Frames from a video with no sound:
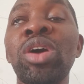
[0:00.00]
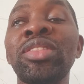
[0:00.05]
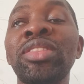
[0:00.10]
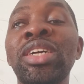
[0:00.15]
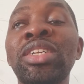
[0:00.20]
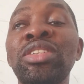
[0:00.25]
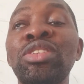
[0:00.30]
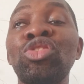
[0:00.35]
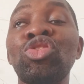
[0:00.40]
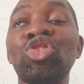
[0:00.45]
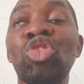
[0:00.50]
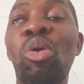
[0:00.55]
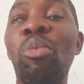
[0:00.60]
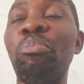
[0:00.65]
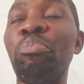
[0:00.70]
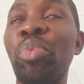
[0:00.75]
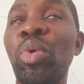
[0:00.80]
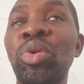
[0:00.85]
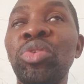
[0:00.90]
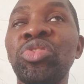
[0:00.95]
that is
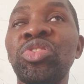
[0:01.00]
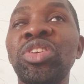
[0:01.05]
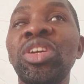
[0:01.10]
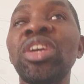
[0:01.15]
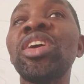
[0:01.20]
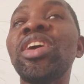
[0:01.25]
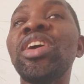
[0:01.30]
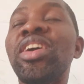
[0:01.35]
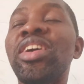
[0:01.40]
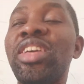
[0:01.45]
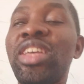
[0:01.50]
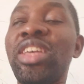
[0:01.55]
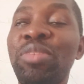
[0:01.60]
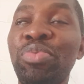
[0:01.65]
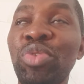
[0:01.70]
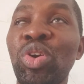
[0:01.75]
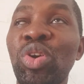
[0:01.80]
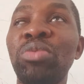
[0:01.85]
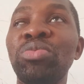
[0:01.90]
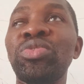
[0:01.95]
compulsory, it
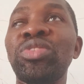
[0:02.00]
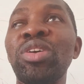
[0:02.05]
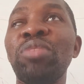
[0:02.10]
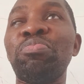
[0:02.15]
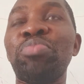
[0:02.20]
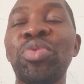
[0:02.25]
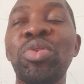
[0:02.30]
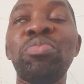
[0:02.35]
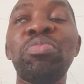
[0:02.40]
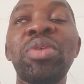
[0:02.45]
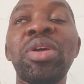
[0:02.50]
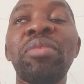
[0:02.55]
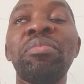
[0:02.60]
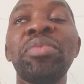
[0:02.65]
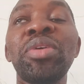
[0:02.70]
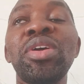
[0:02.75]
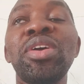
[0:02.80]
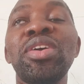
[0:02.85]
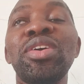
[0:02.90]
becomes a problem.